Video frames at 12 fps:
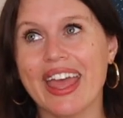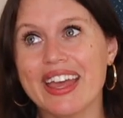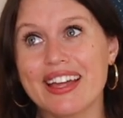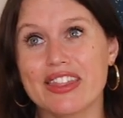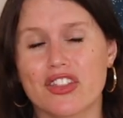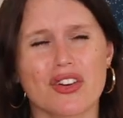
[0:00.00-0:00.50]

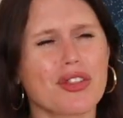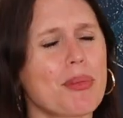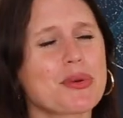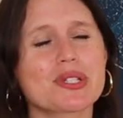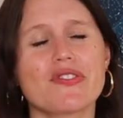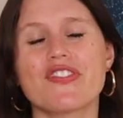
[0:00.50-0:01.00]
And they're the
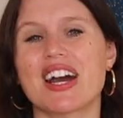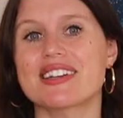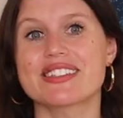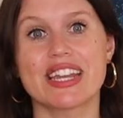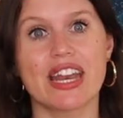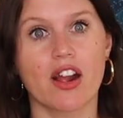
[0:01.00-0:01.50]
most
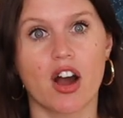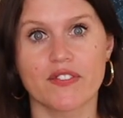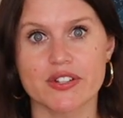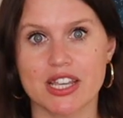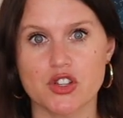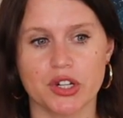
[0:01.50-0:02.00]
fascinating
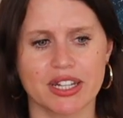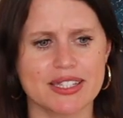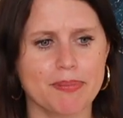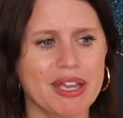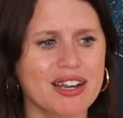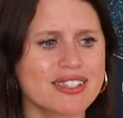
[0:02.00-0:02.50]

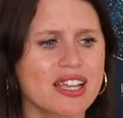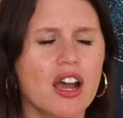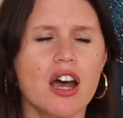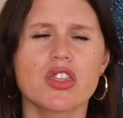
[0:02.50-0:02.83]
conversationalists because